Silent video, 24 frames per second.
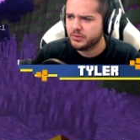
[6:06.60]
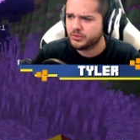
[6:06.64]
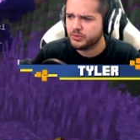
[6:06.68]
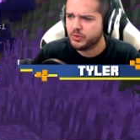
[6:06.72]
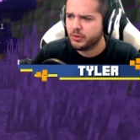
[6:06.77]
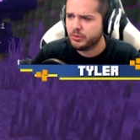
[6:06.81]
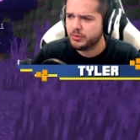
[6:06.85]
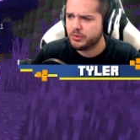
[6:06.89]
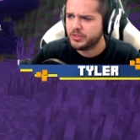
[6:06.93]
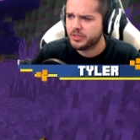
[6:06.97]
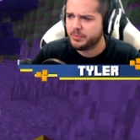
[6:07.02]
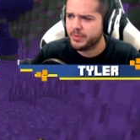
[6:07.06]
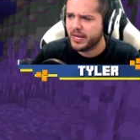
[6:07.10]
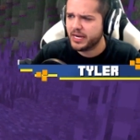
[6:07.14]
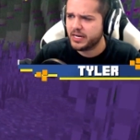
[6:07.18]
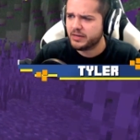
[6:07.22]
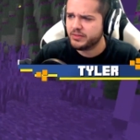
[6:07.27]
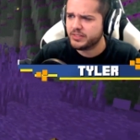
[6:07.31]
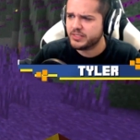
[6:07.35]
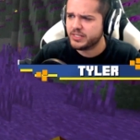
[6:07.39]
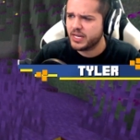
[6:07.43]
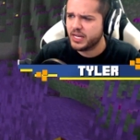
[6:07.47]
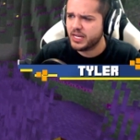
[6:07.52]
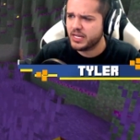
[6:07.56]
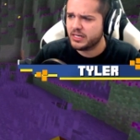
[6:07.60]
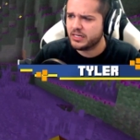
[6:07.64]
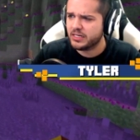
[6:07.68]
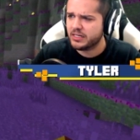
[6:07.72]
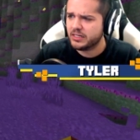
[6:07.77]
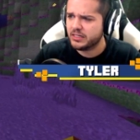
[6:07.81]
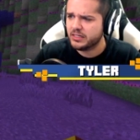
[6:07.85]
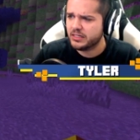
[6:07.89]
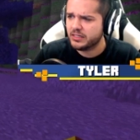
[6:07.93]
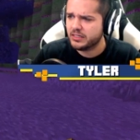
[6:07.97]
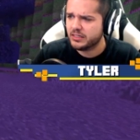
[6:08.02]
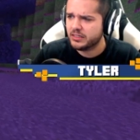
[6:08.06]
wrong with the back of his head?
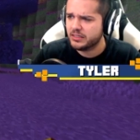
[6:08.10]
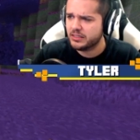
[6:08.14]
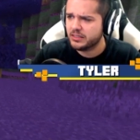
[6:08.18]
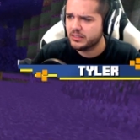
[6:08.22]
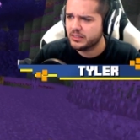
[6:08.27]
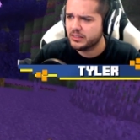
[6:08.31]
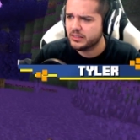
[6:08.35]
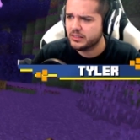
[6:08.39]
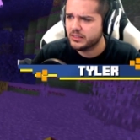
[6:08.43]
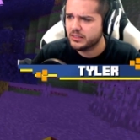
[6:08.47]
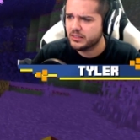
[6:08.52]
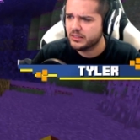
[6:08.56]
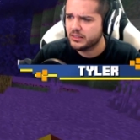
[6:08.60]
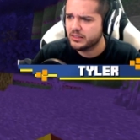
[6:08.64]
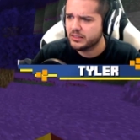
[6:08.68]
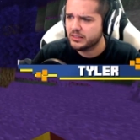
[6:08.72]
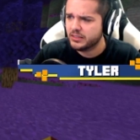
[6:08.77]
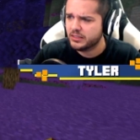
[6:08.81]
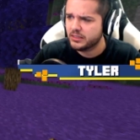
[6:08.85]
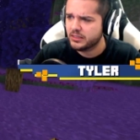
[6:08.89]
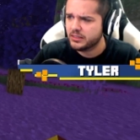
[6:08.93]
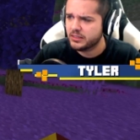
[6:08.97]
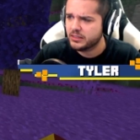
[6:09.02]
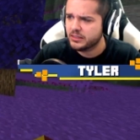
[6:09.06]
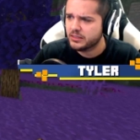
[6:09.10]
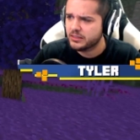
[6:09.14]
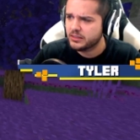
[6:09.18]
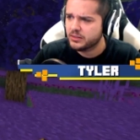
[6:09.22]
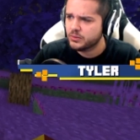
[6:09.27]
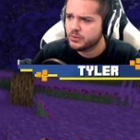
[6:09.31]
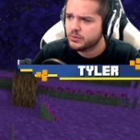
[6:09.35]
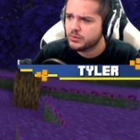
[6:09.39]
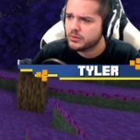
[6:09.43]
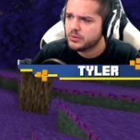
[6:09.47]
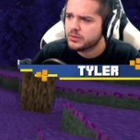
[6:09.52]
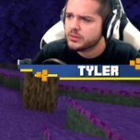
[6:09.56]
This
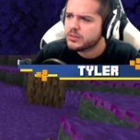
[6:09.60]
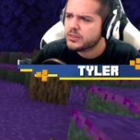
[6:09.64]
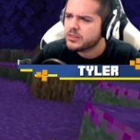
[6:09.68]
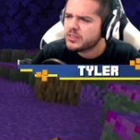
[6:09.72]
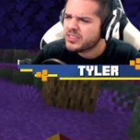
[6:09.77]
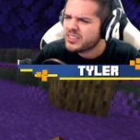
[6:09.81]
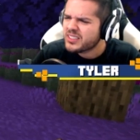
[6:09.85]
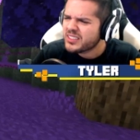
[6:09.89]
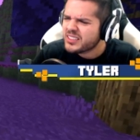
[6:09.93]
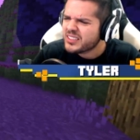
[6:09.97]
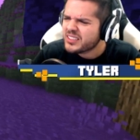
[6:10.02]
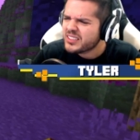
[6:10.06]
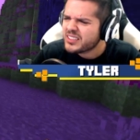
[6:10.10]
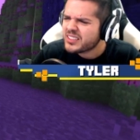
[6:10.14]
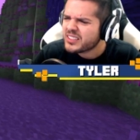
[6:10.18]
looks weird.